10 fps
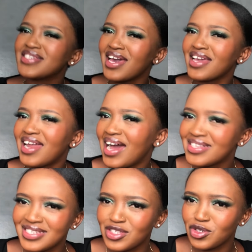Kenyan
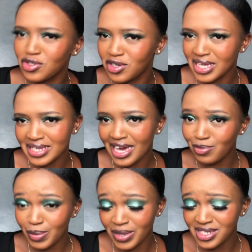artist do you know that their
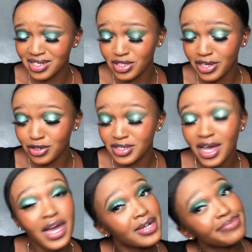album has an interlude?
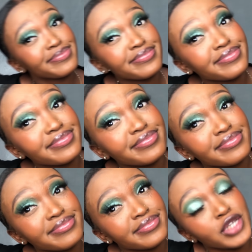
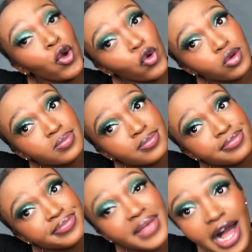Who?
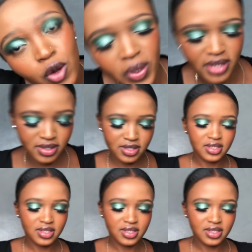I'll wait.